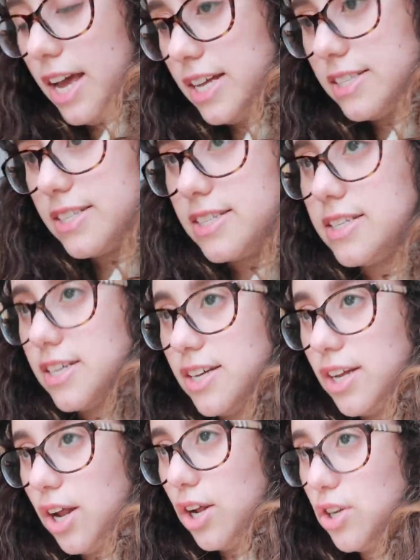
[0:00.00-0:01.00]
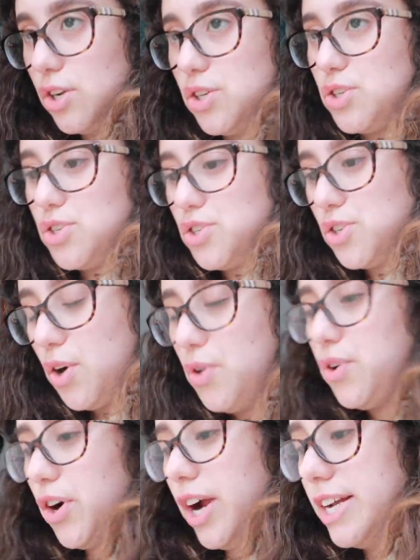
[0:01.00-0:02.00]
It's
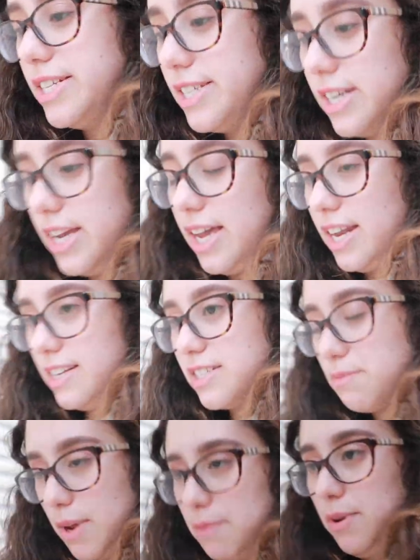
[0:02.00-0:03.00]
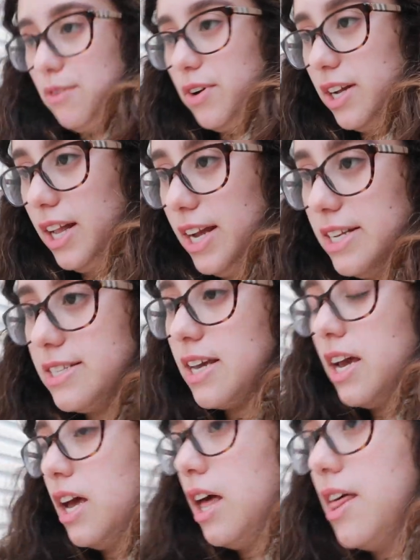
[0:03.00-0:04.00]
so crazy and it's made me realize
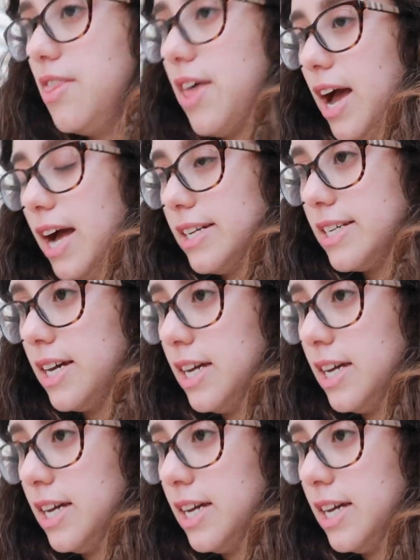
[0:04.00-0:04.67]
that